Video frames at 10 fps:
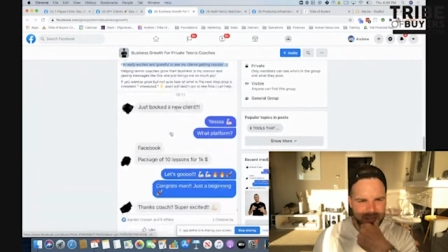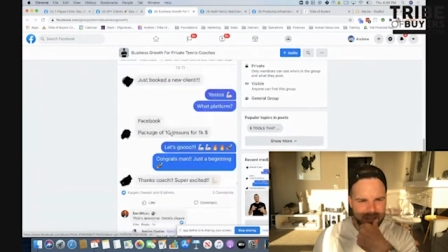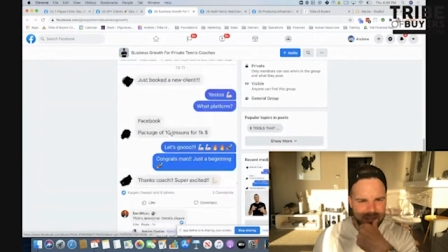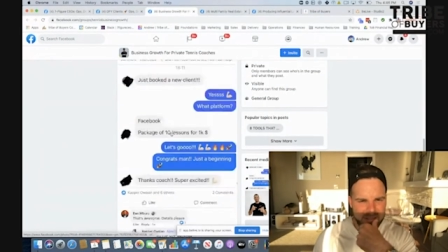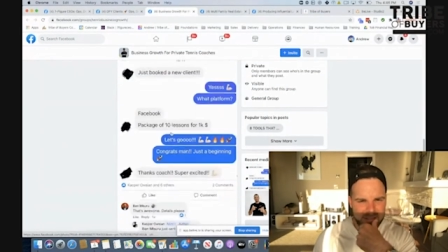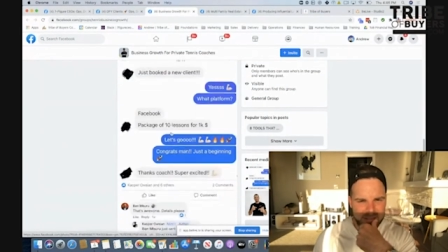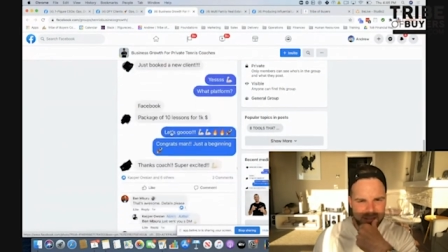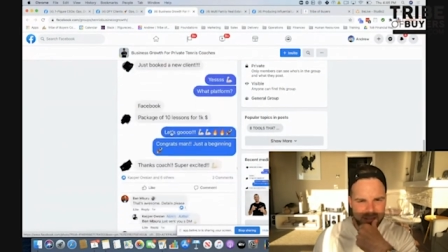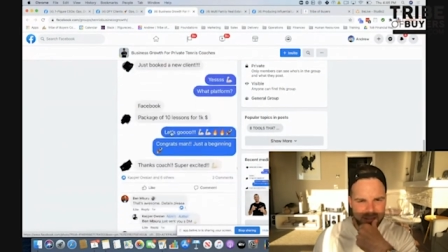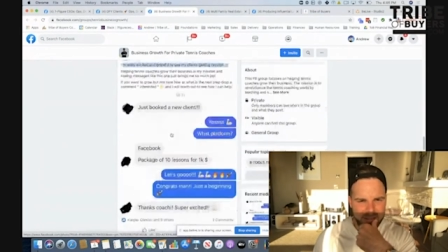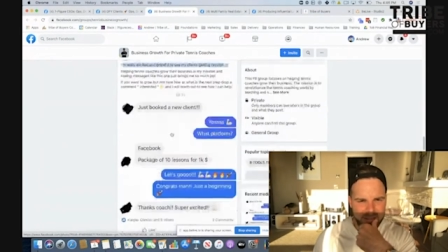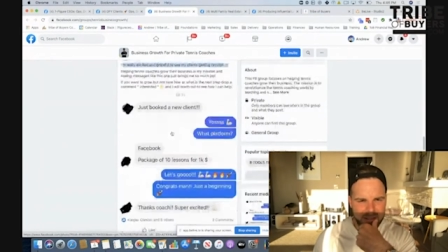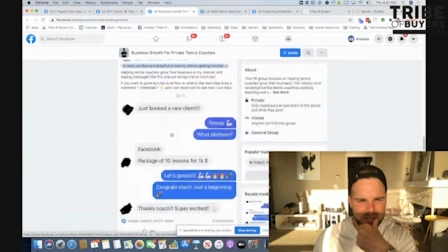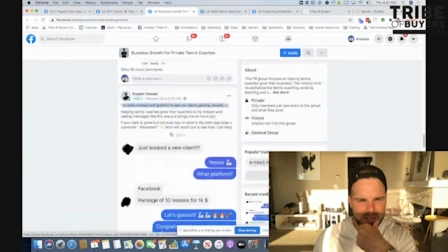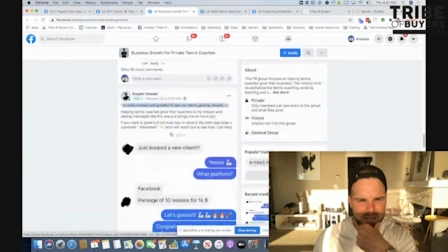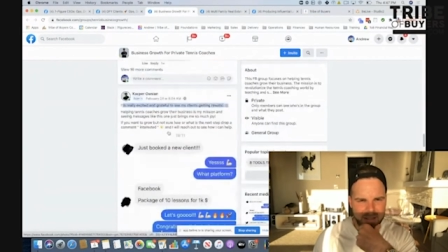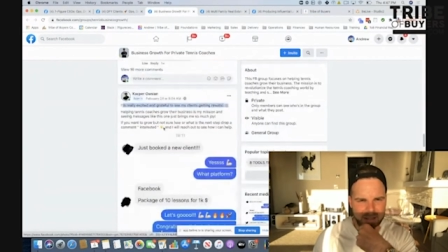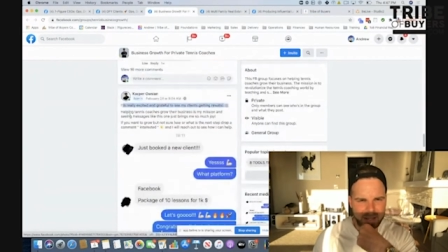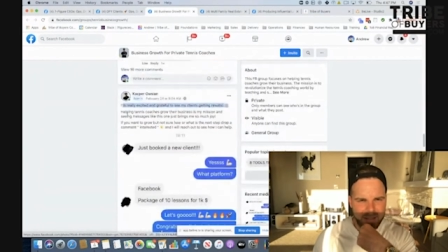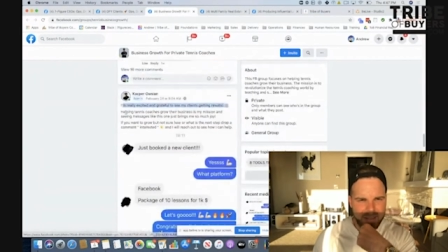Solid.
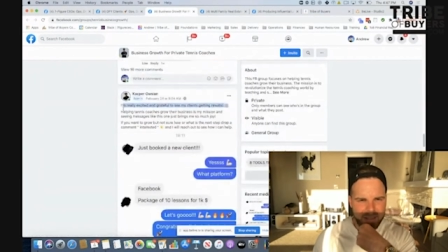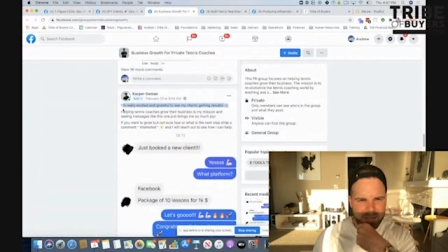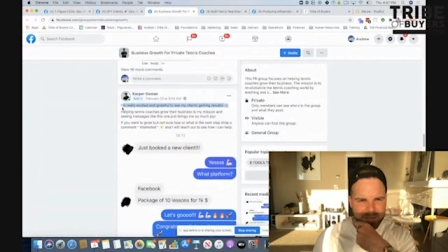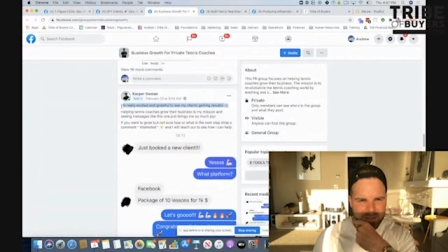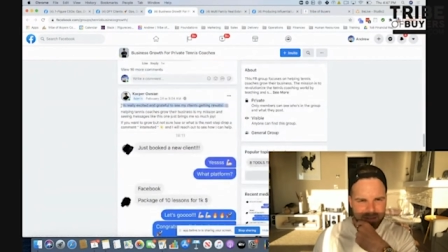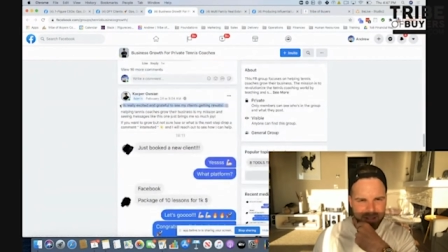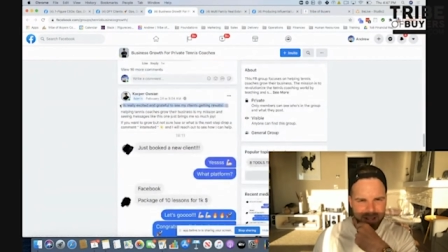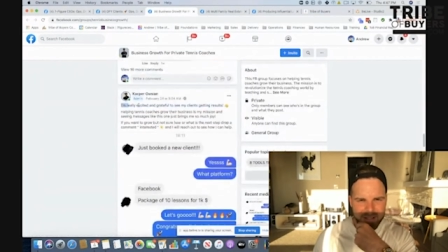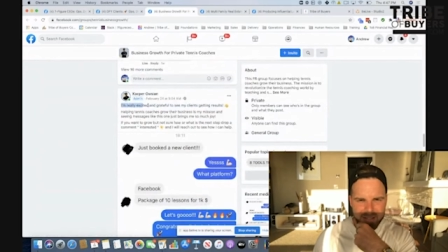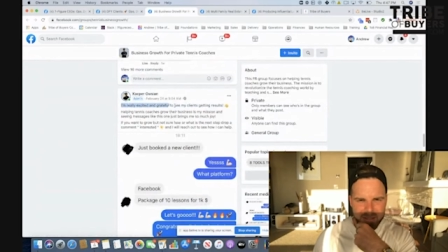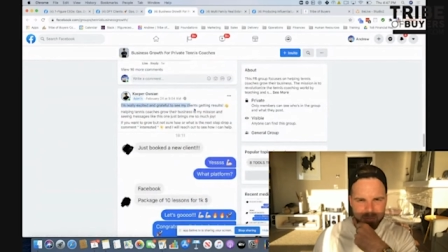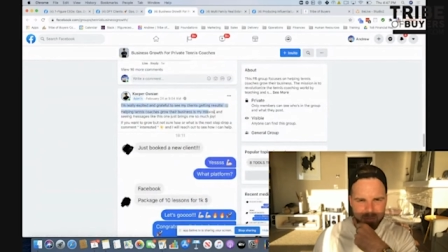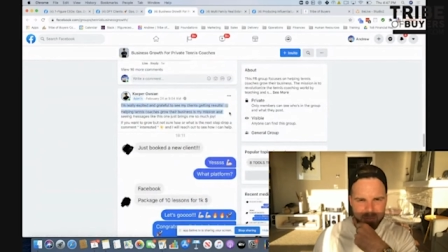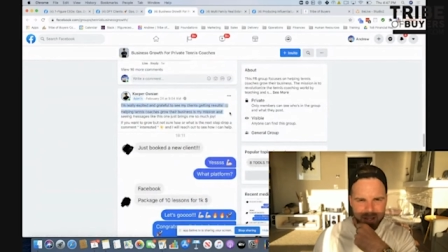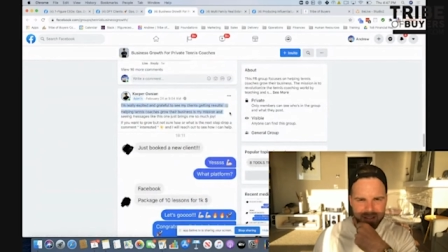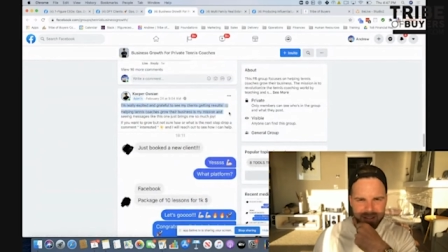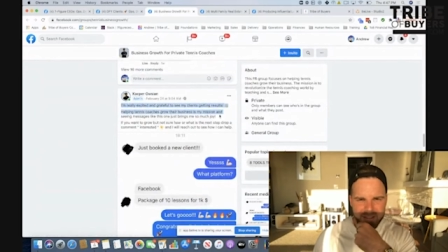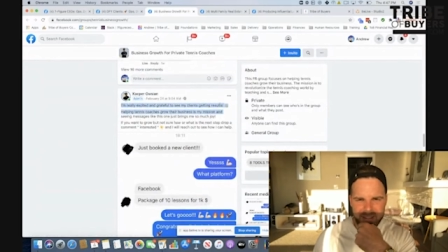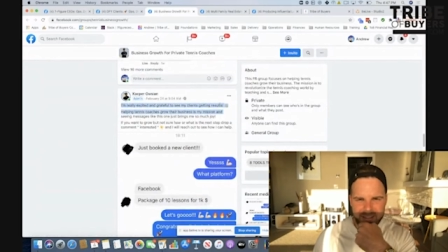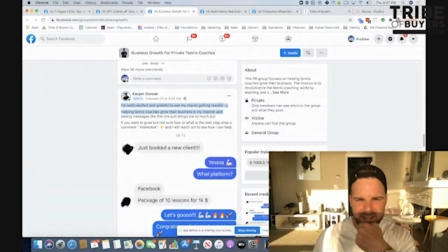I think the first line could be better
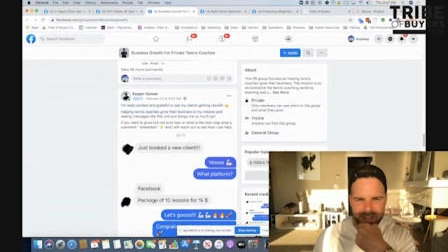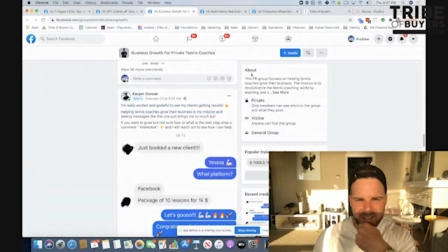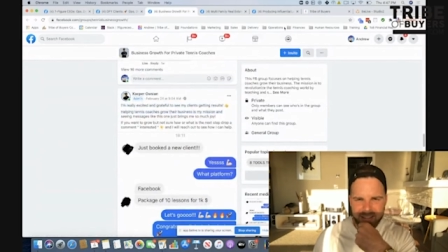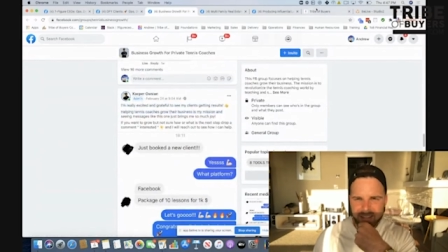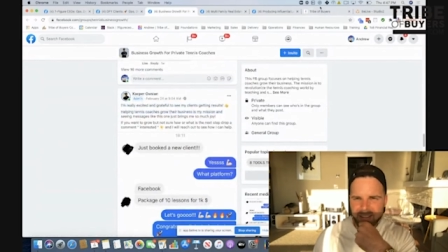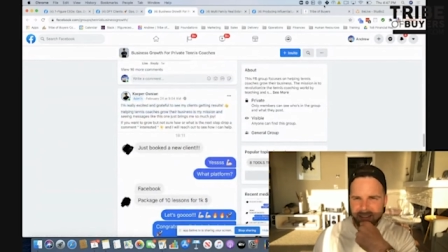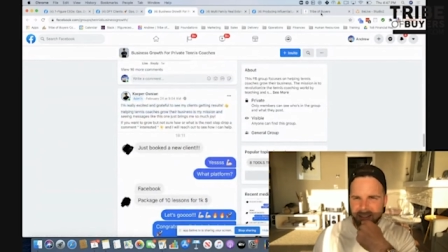again.